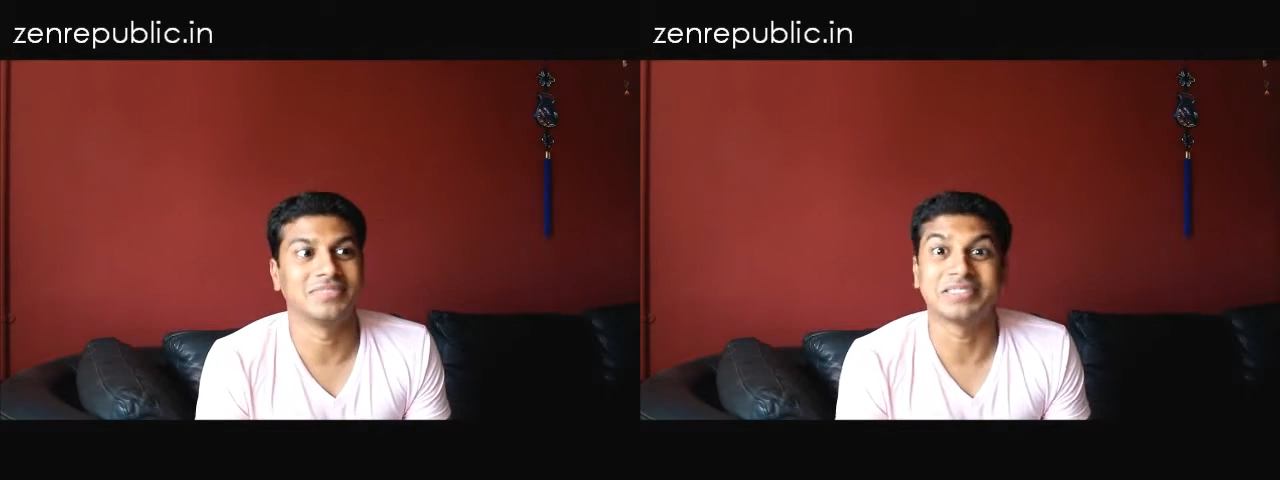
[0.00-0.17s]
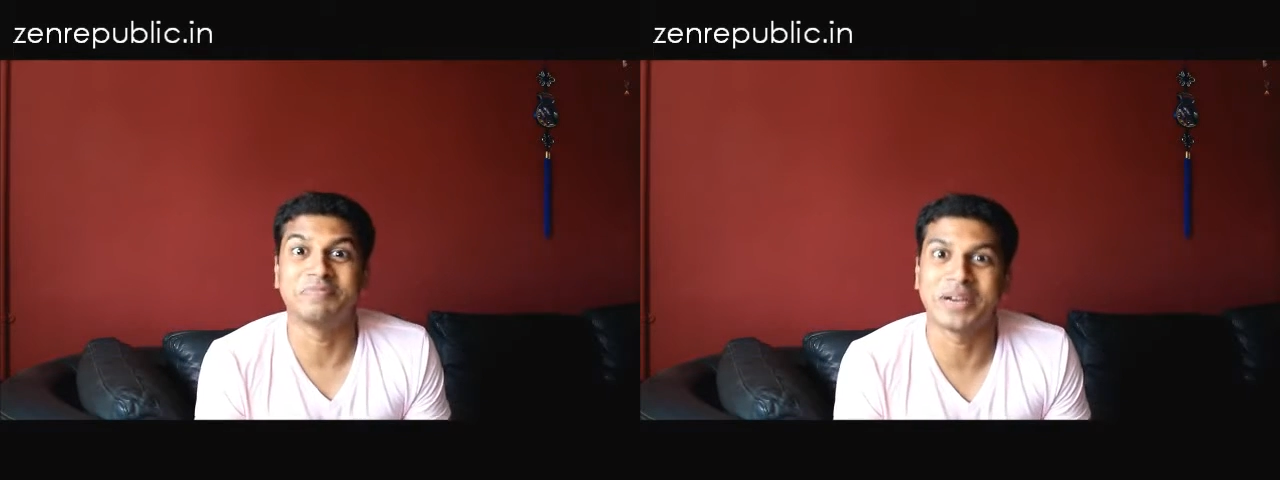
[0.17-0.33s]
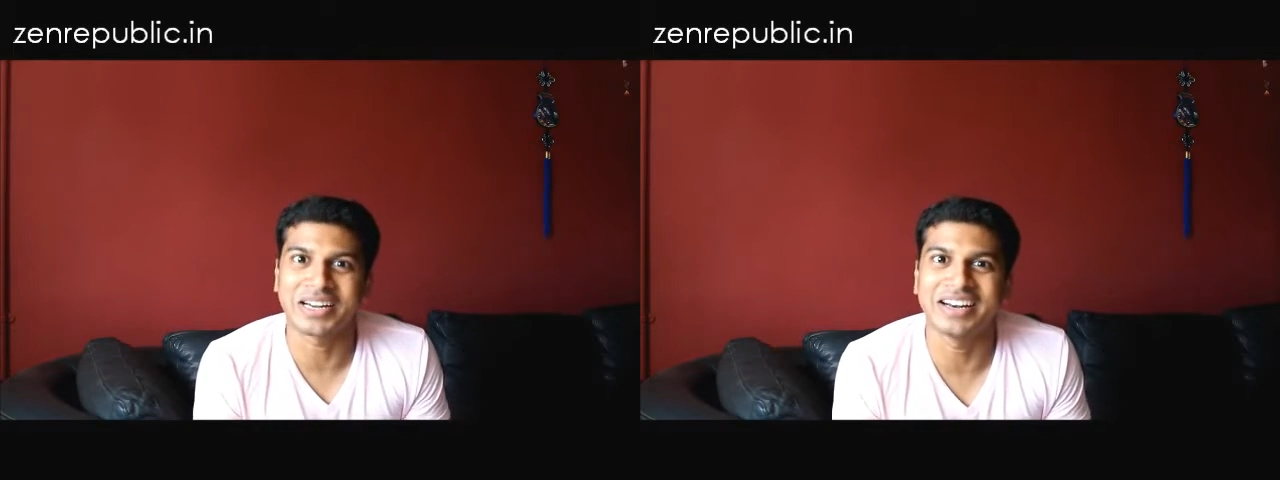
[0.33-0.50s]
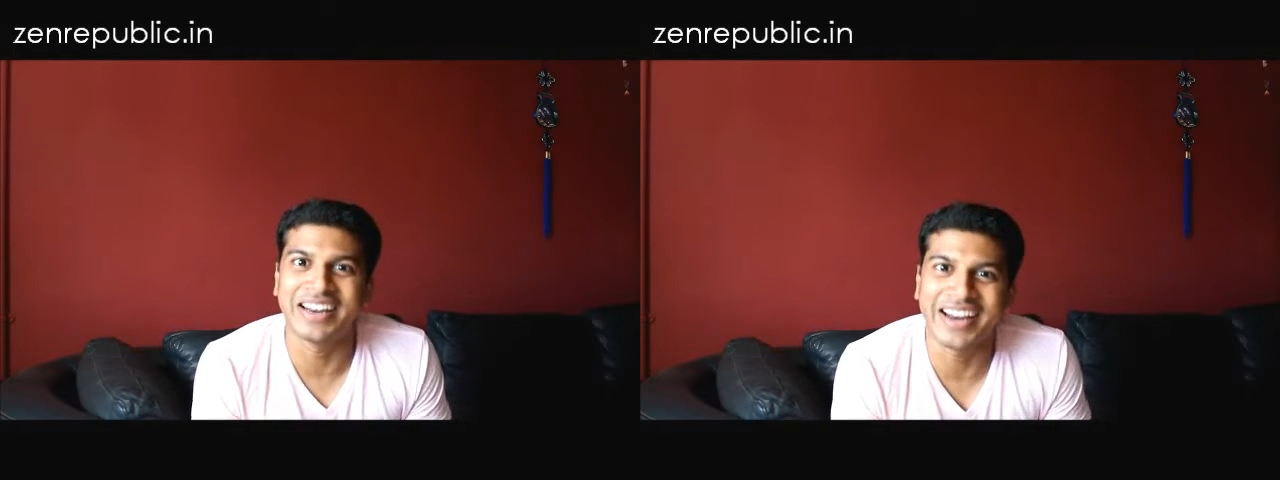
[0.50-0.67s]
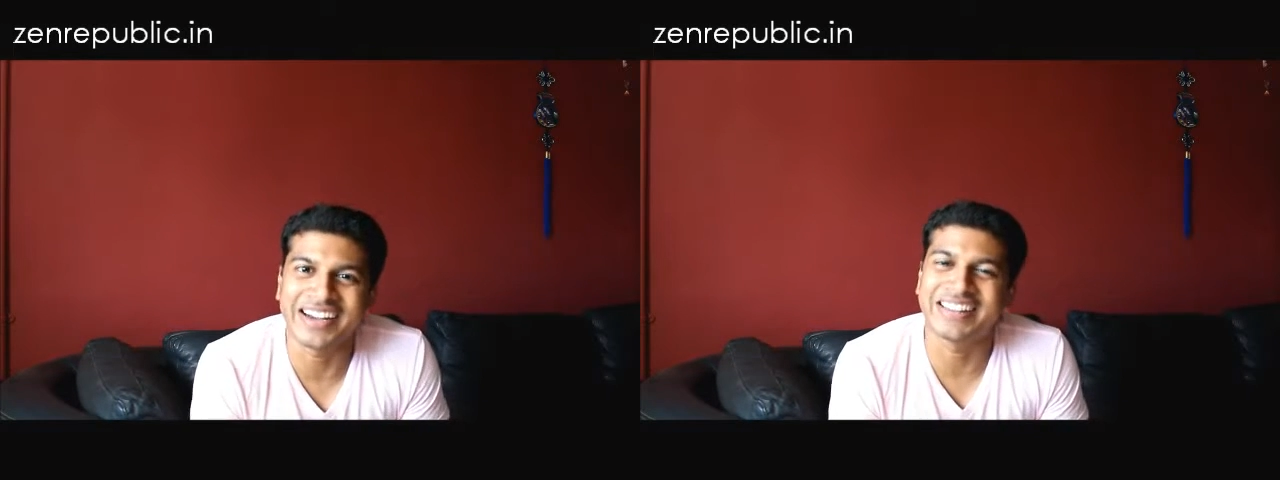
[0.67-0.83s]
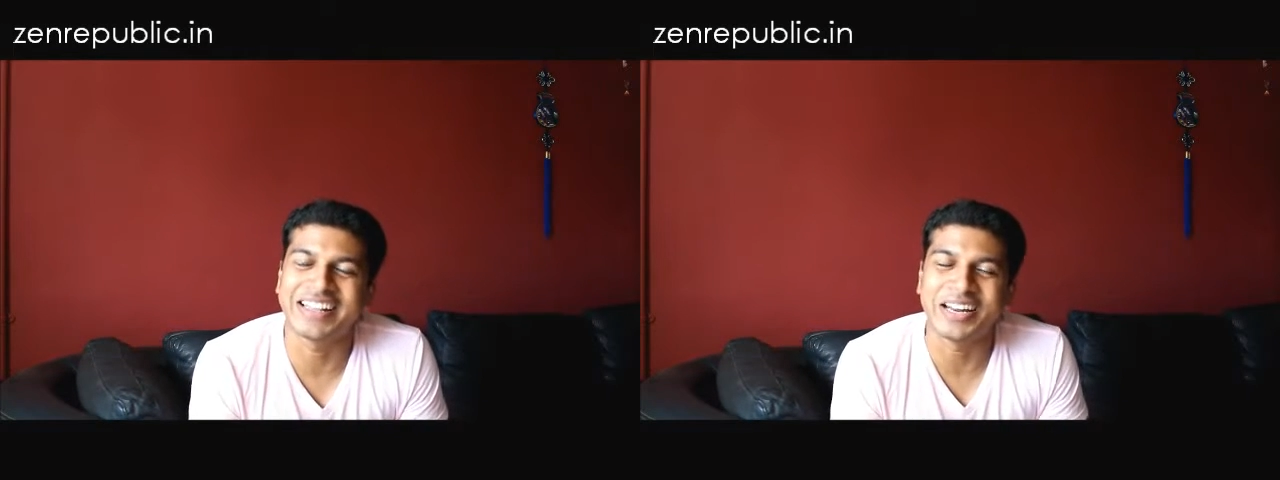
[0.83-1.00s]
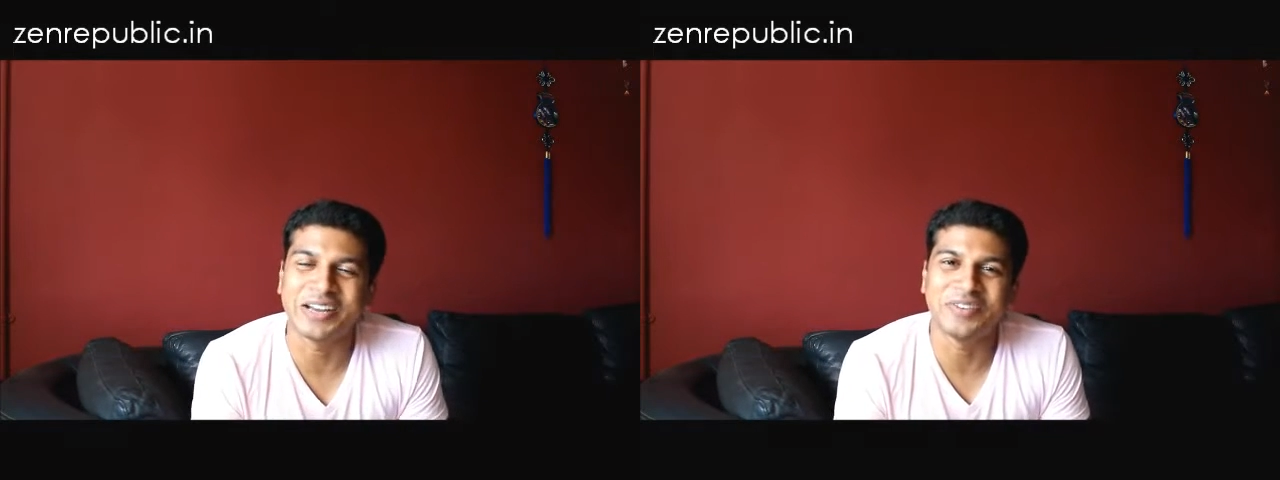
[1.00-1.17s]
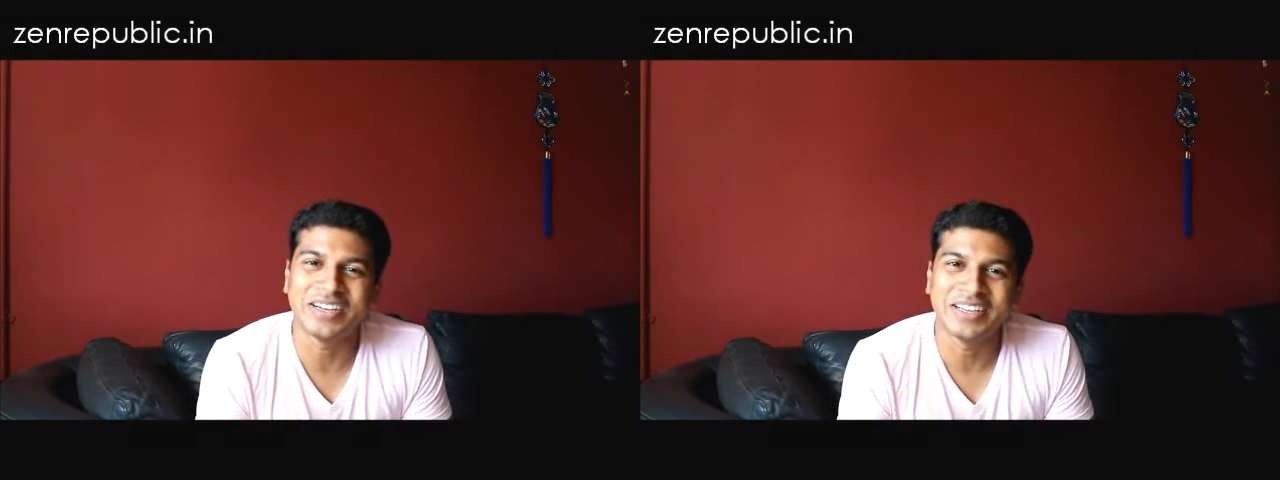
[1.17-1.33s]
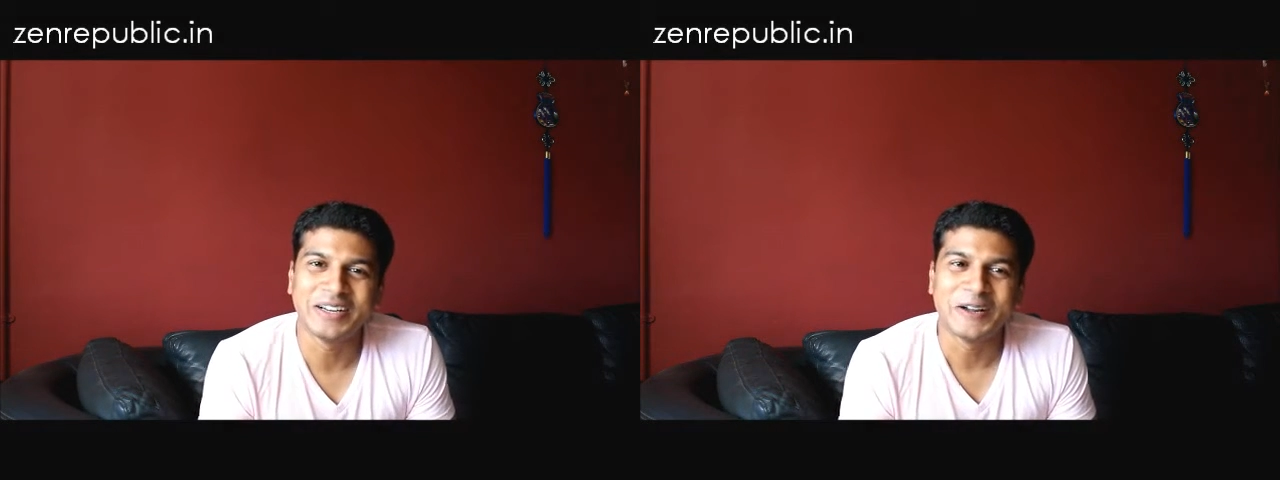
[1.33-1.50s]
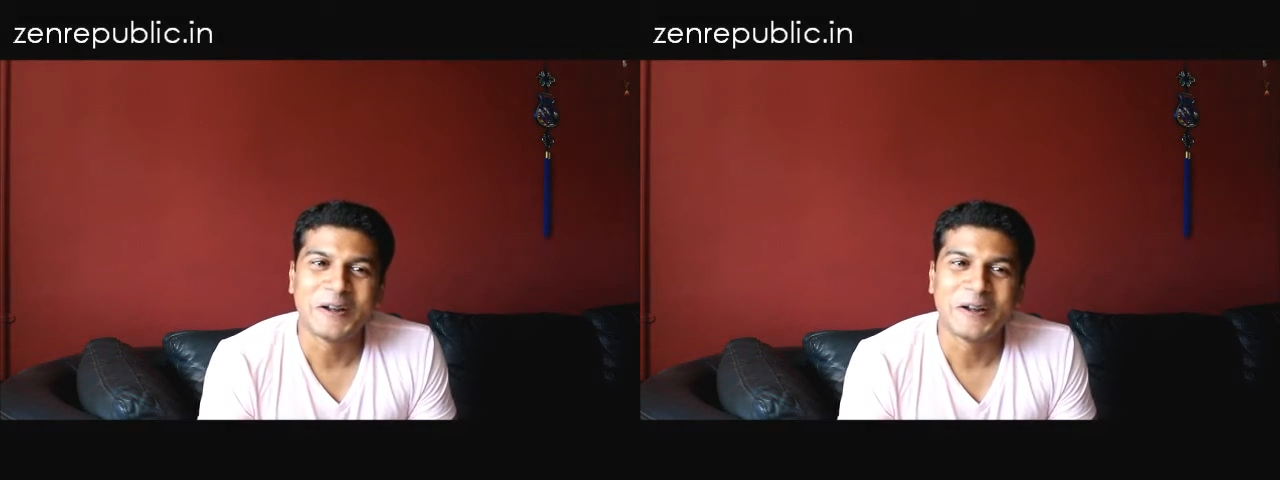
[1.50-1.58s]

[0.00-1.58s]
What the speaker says: It's better late than never.